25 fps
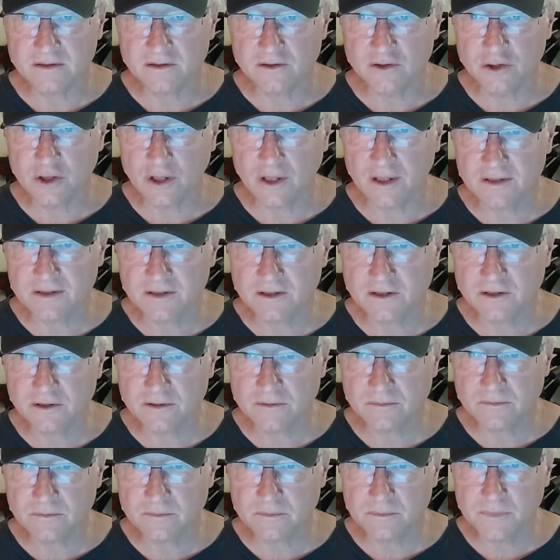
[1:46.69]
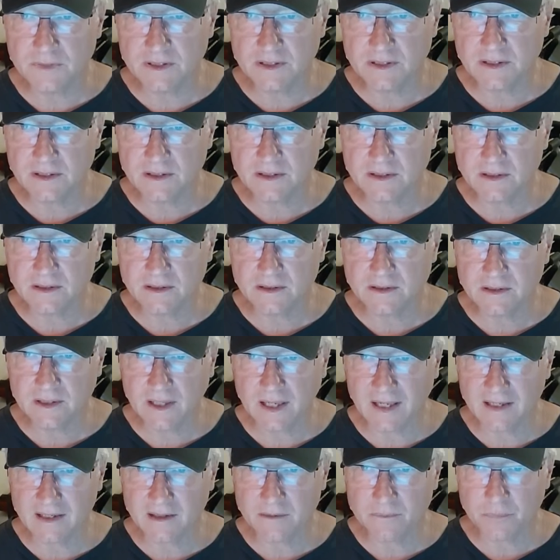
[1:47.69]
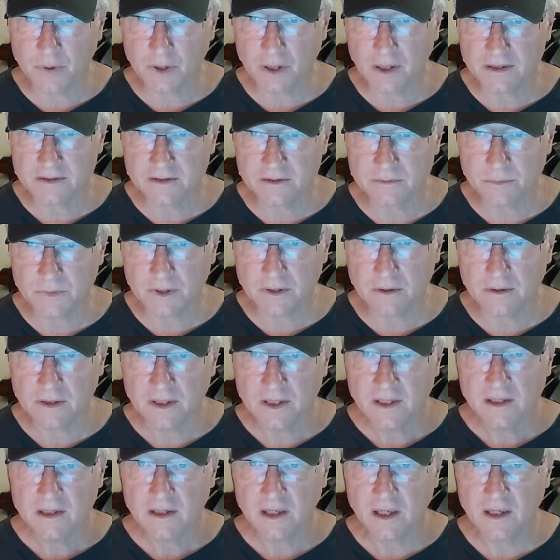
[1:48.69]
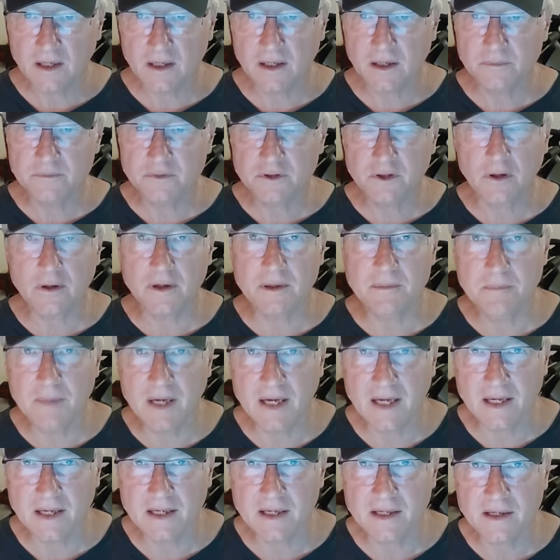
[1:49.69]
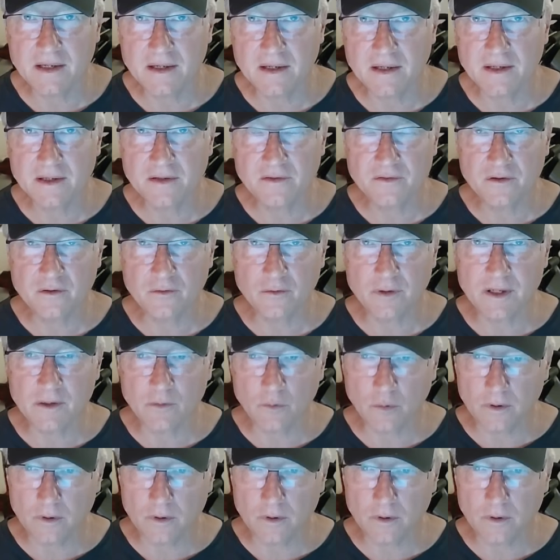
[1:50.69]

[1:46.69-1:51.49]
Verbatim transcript: Judge me not impossibility uh, I'm sorry, may is a Greek